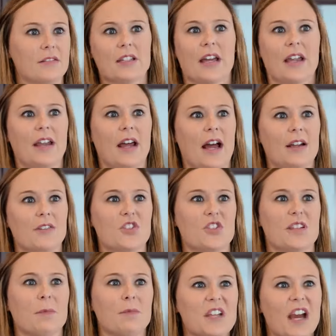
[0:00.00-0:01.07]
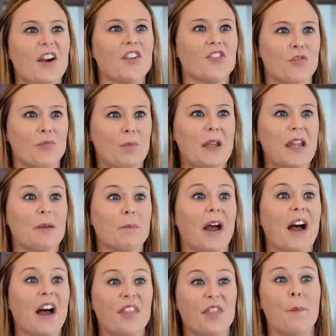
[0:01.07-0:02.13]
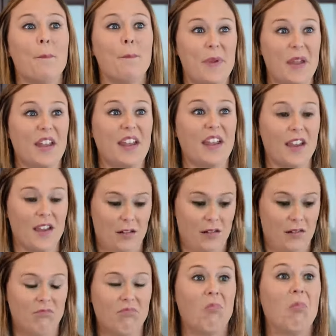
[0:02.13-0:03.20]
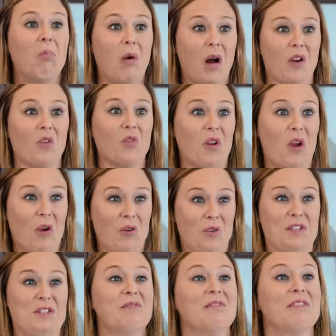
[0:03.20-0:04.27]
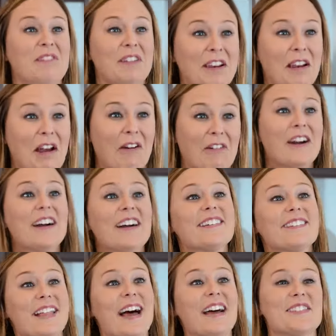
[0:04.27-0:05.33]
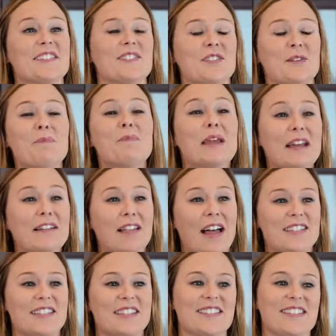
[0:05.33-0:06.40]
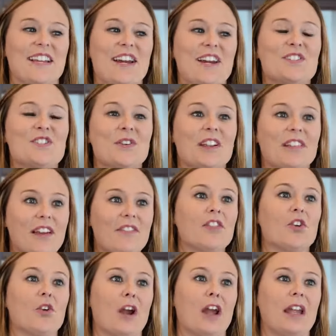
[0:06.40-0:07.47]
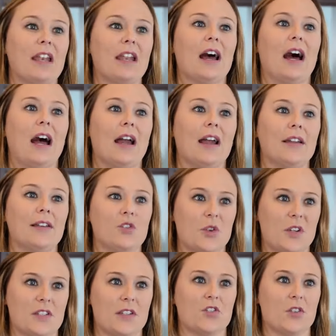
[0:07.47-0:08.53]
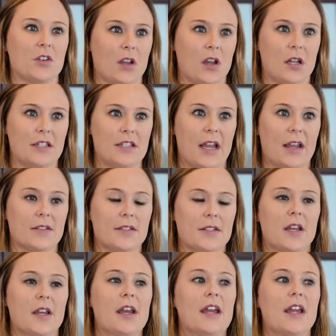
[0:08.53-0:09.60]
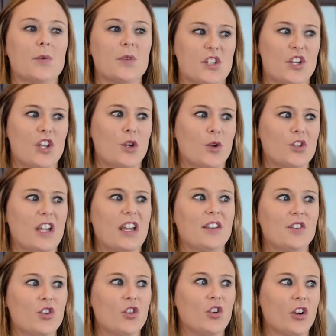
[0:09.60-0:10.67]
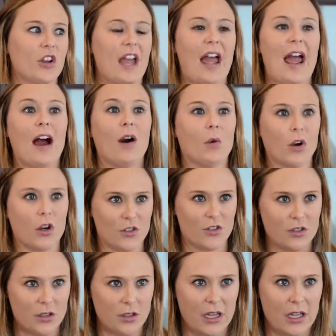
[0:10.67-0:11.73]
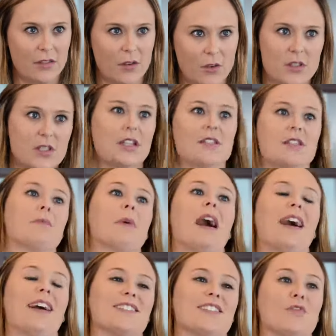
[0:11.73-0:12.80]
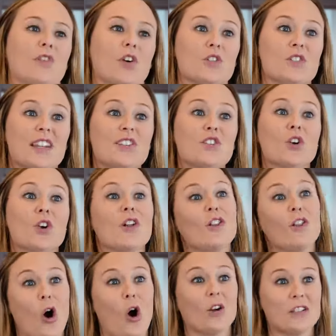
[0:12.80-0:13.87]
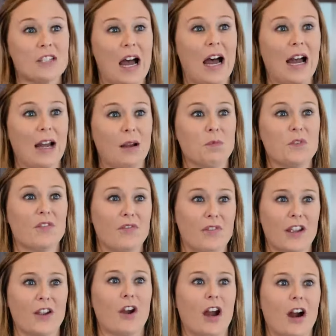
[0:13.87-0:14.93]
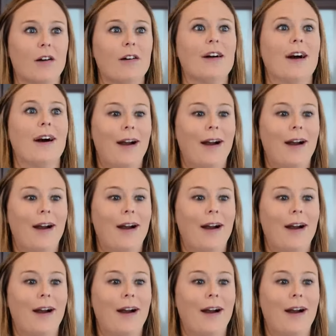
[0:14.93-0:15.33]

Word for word: said, I just, I'm tired of being behind the big bottlenose, you know, glasses, the big glasses. So in 11th grade, I transitioned to contacts. It was huge. It took hours to get those things in my eyes at first. And it took a long time to figure out